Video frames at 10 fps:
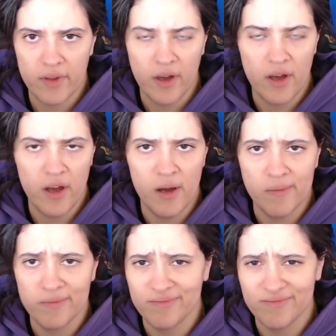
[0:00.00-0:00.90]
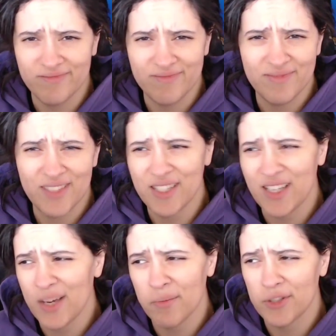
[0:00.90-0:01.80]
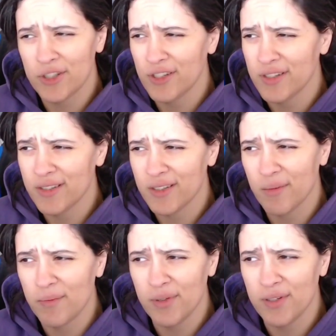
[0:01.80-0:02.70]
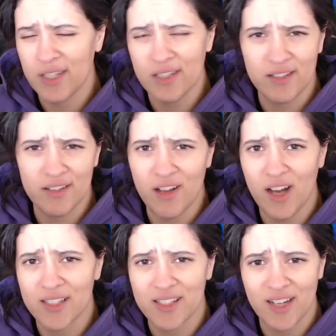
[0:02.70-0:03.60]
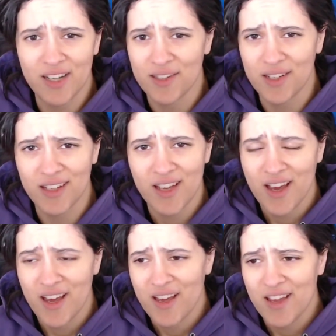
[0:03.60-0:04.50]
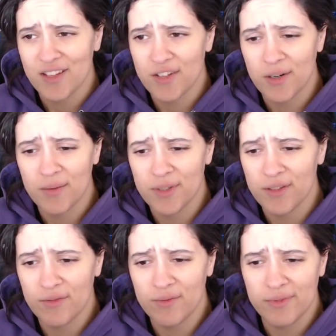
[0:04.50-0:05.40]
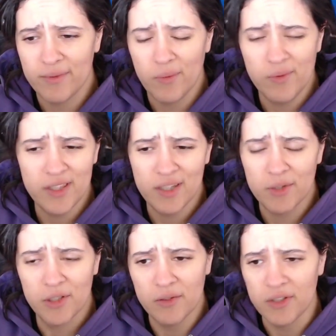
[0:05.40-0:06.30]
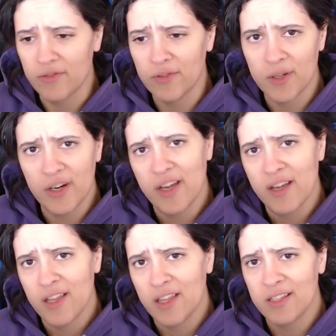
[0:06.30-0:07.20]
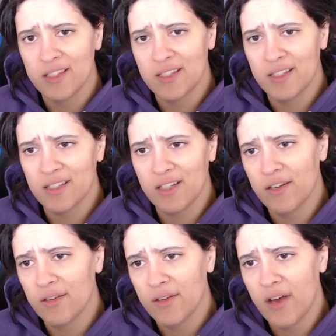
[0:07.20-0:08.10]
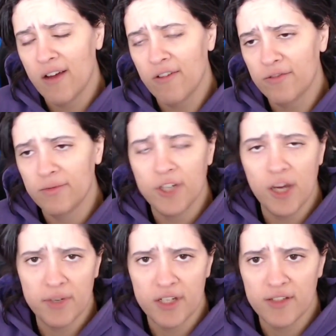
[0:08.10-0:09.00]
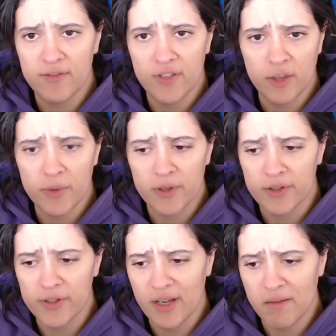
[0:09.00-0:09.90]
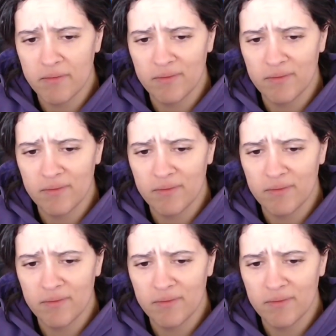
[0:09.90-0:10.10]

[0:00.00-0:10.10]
um, this game was just completely lost, I think, in terms of what they were going for. It's, you have Japanese developers that